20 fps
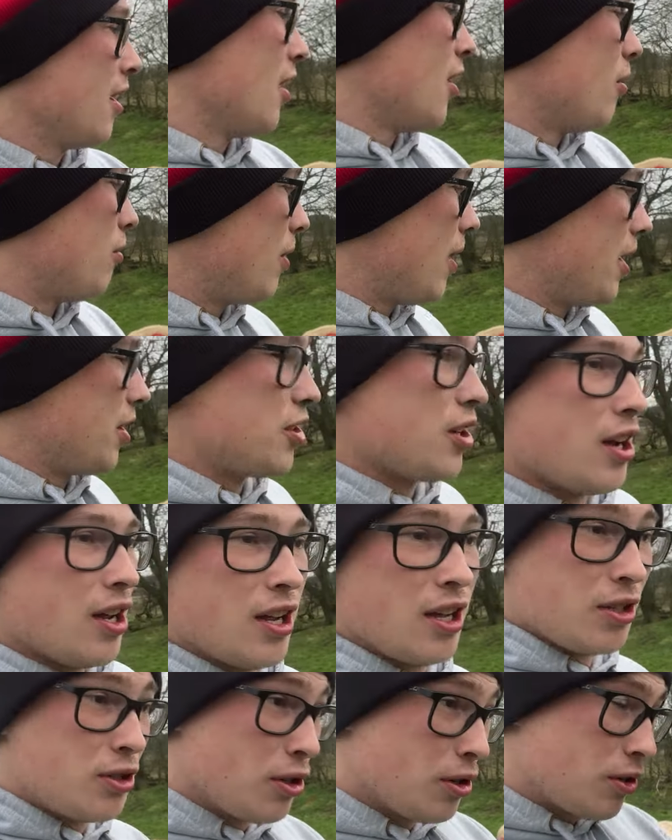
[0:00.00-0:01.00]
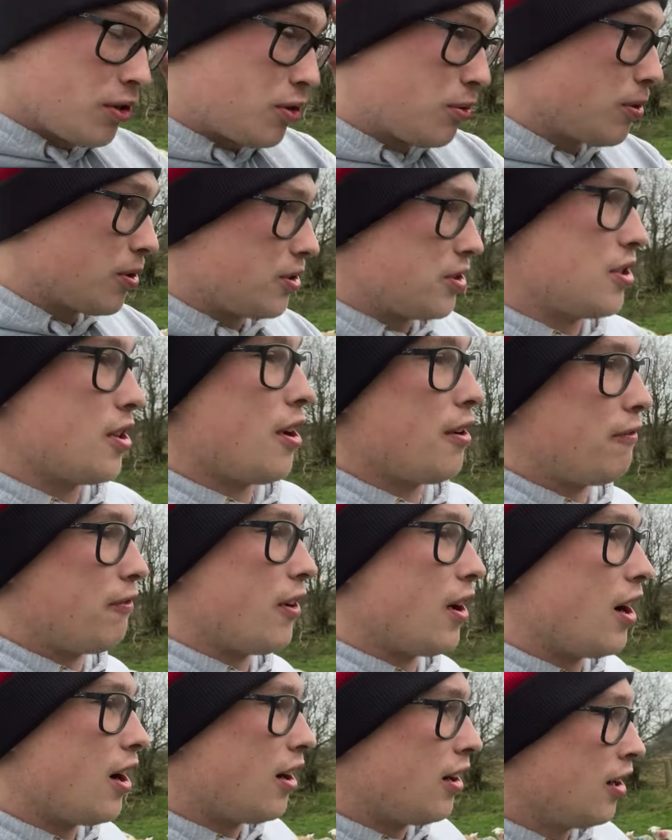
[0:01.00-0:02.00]
which, touch wood so
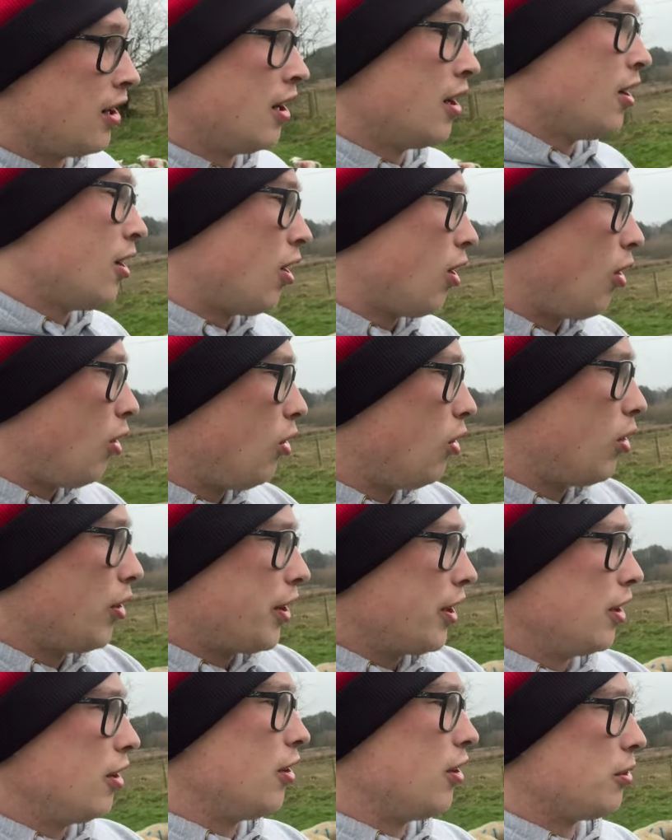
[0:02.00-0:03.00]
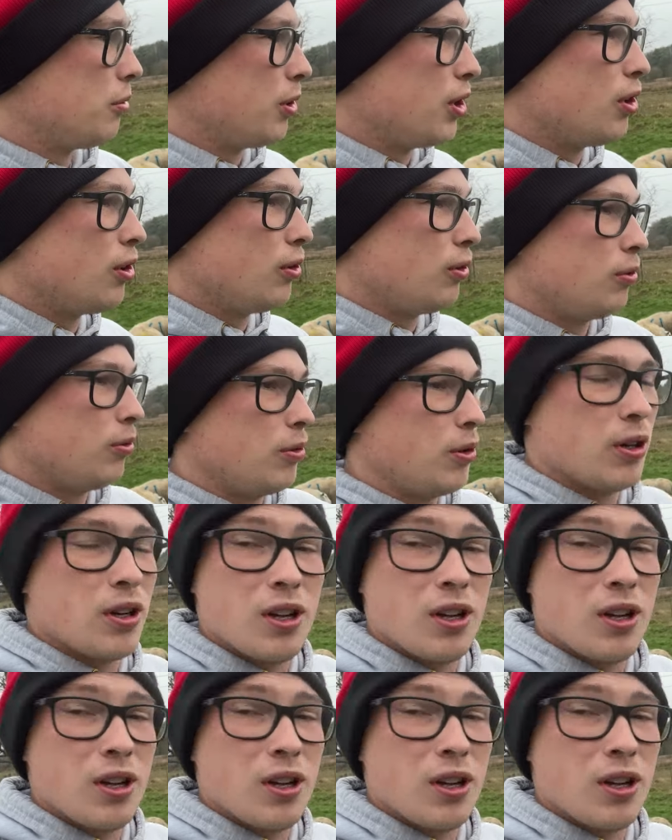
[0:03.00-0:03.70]
far, all looking good. We all